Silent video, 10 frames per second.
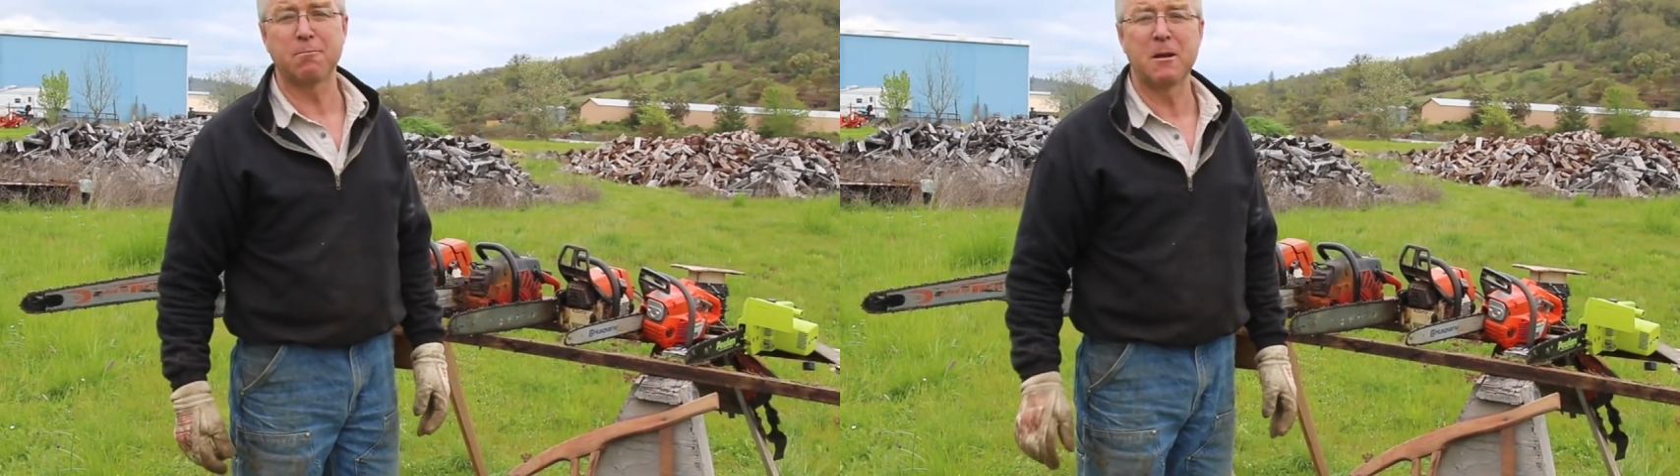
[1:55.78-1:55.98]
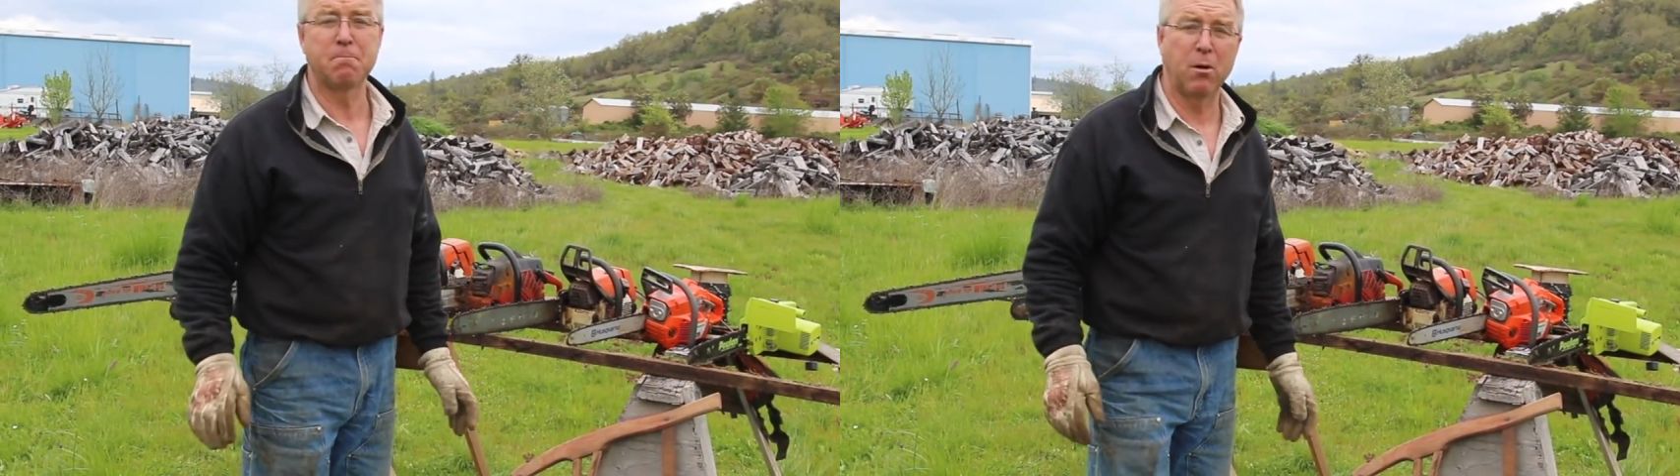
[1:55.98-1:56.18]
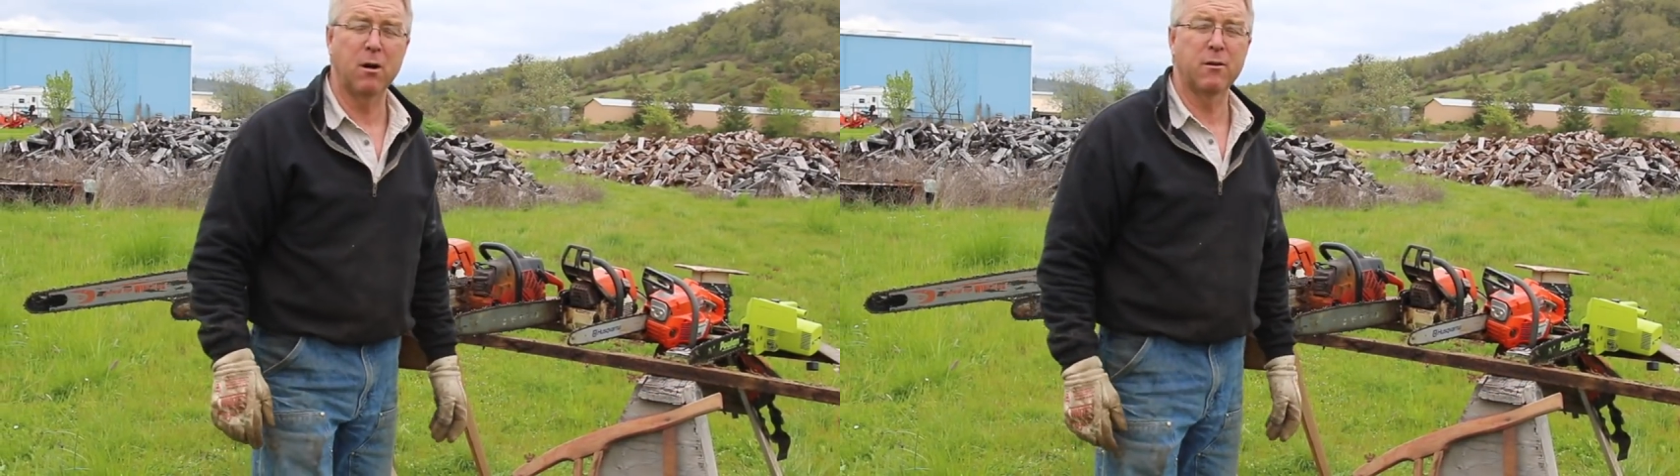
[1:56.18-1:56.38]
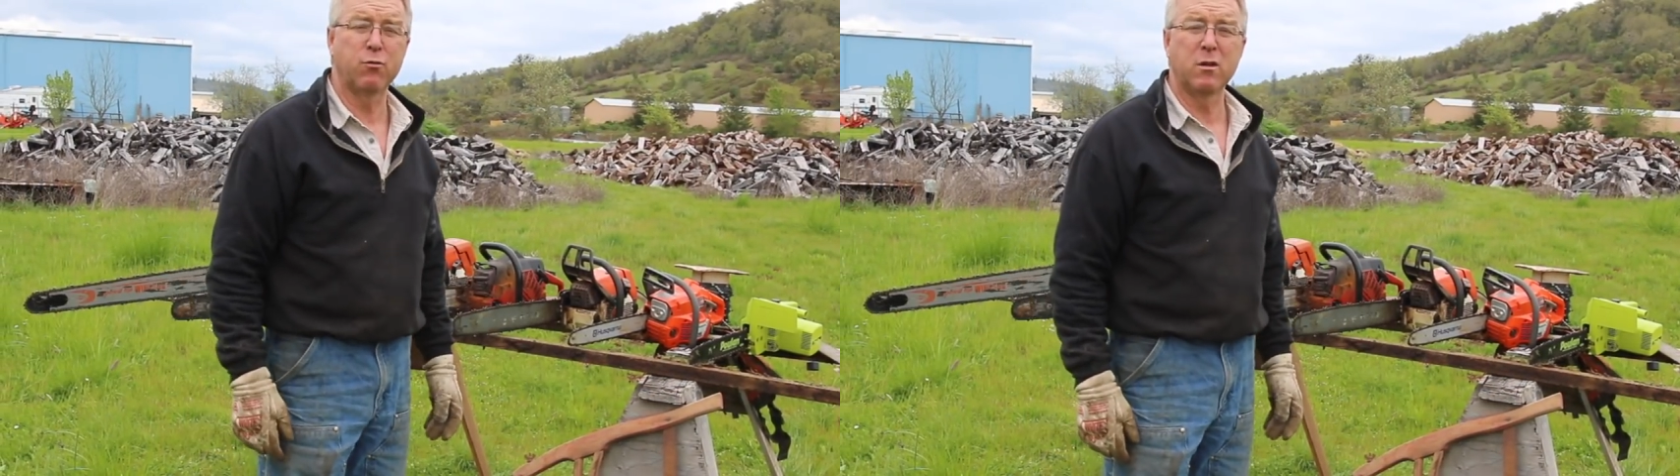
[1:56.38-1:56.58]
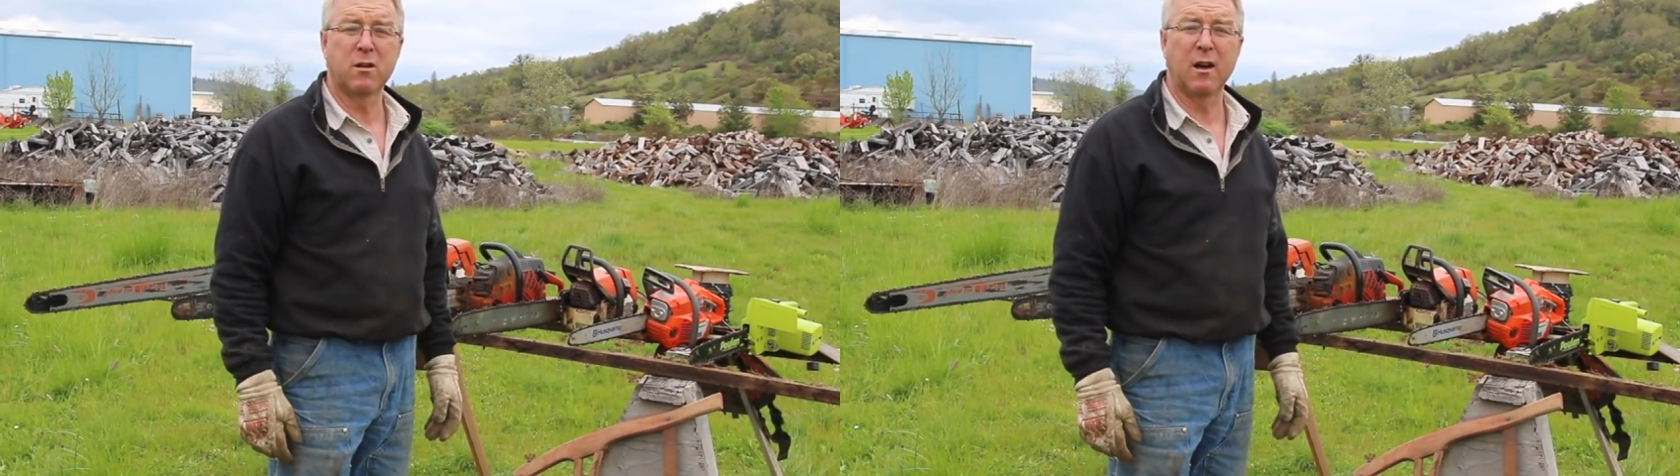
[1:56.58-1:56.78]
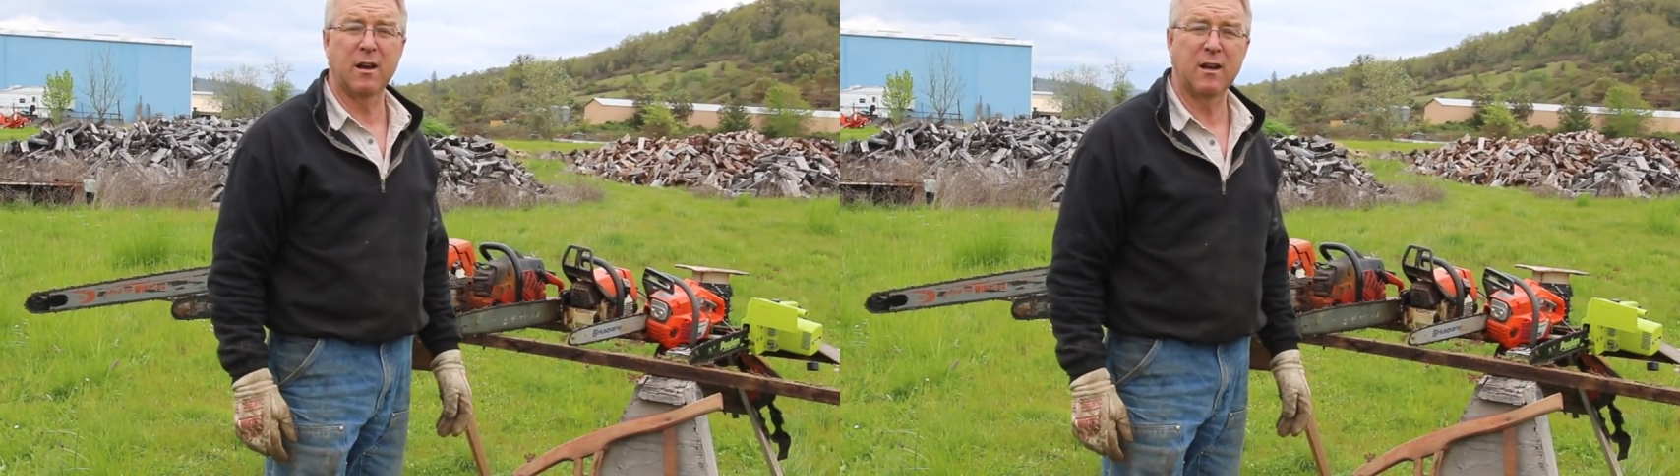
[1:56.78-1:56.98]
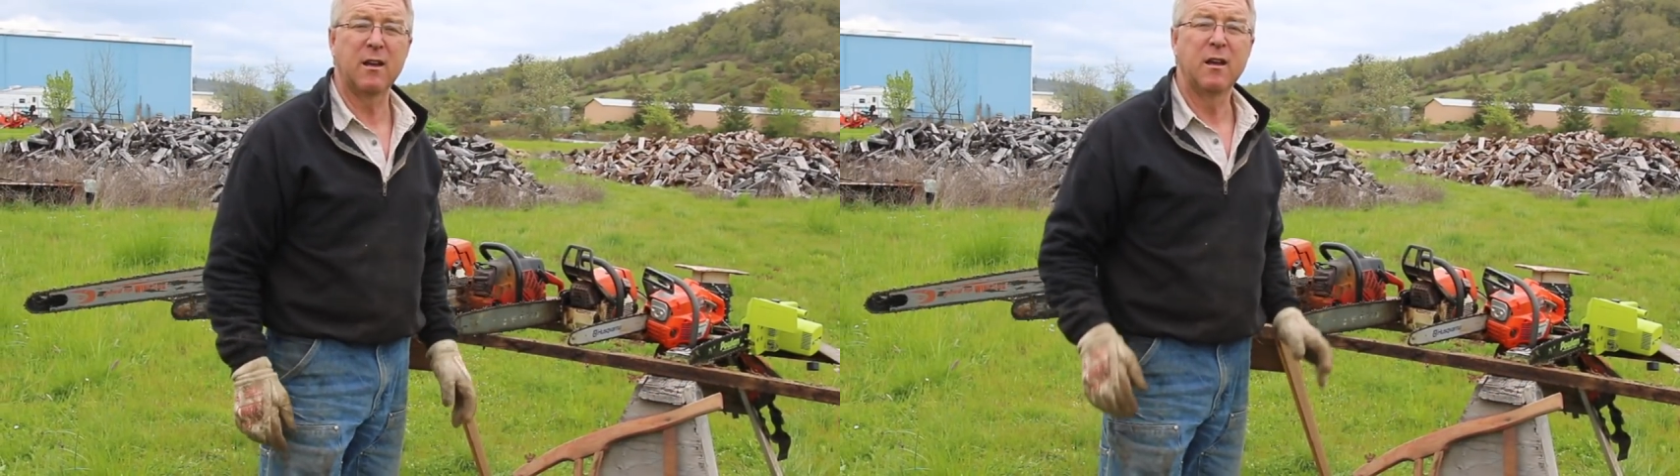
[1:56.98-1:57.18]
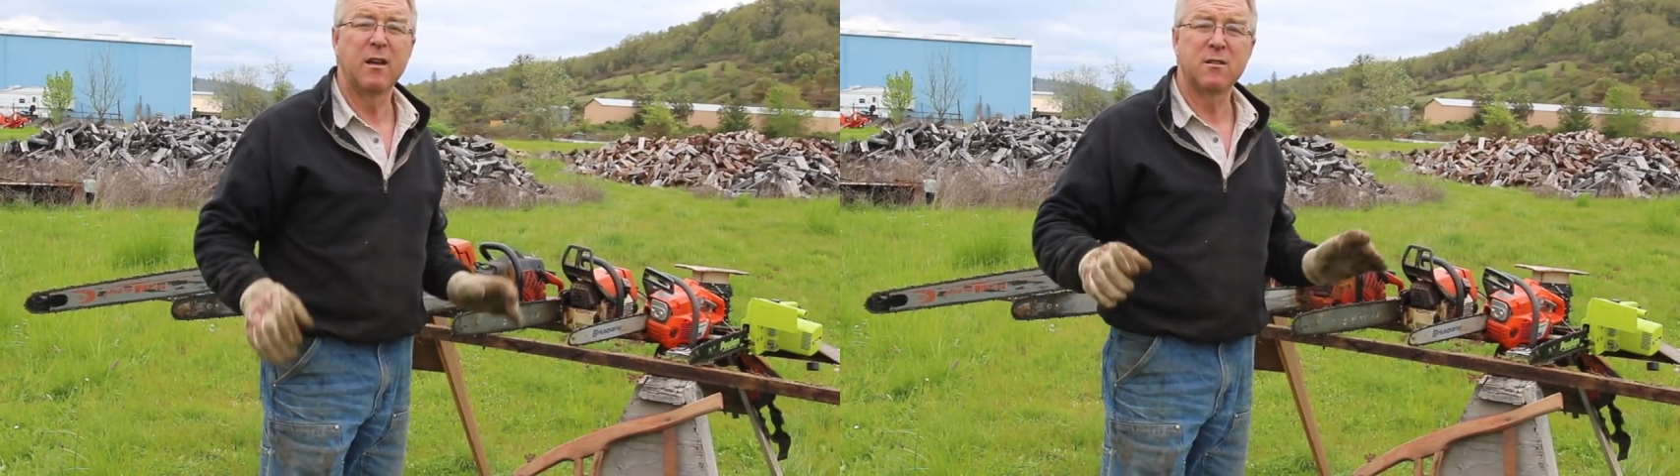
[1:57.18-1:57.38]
been part of wood cutting